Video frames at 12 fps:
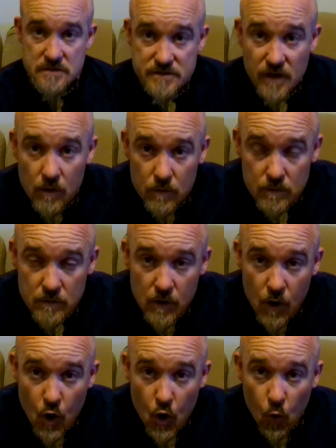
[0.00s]
So,
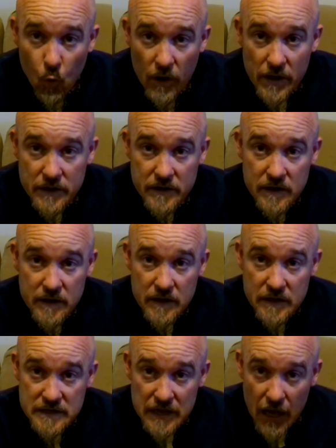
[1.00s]
when
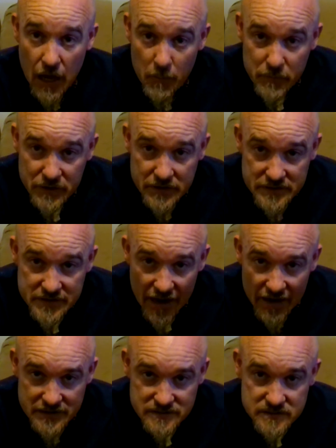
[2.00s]
a being
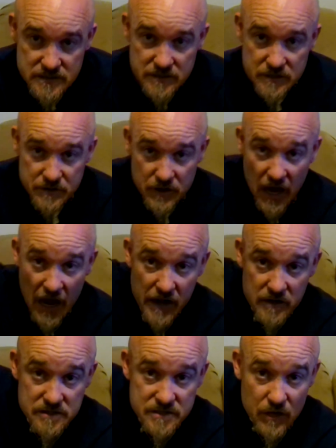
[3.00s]
dies, the
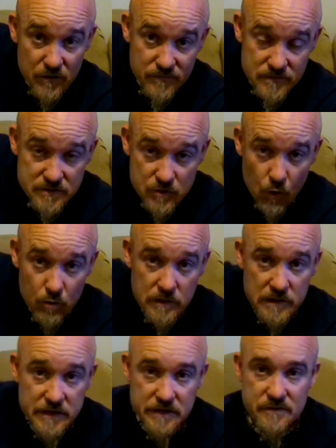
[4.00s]
higher self, soul,
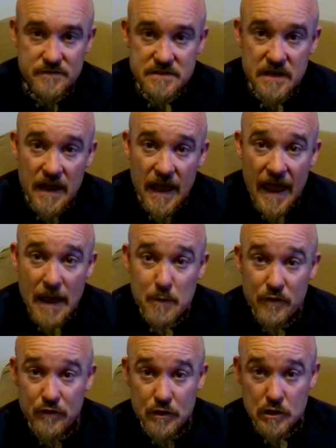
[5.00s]
leaves,
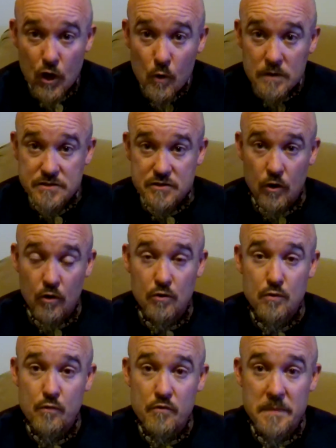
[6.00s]
but the lower soul
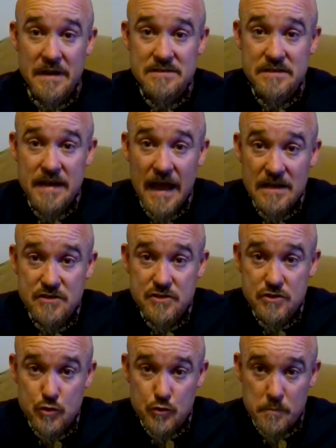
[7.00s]
remains attached
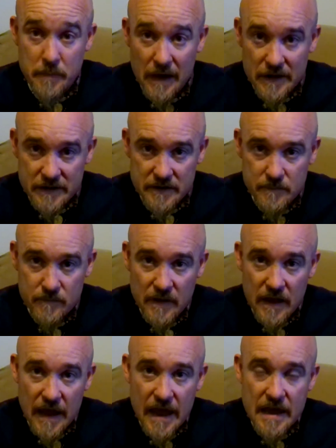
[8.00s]
to the body
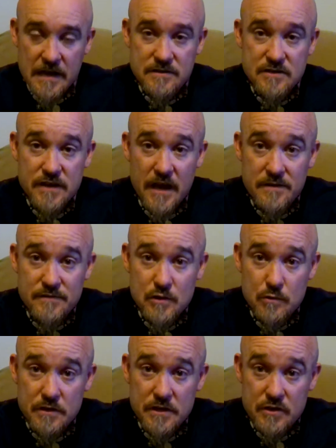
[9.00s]
and just kind of
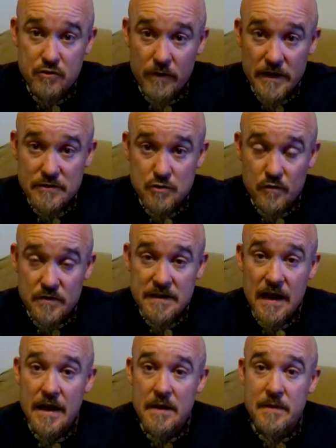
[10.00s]
slowly degrades over
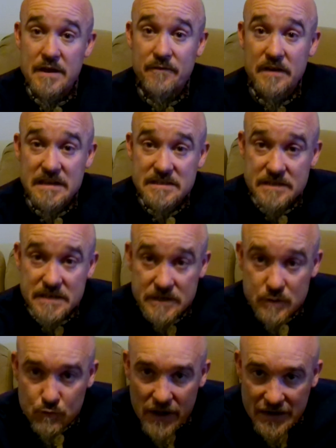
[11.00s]
time if it isn't
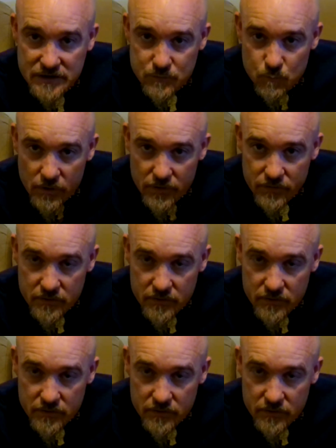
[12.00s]
interacted with.